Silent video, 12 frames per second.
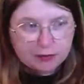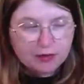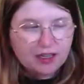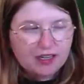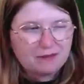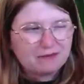
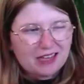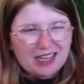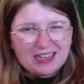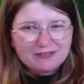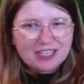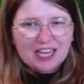and I'm kind of
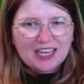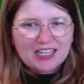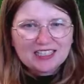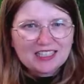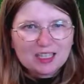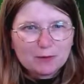a
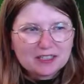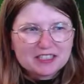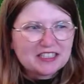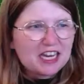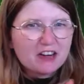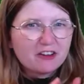little bit
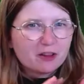scared of the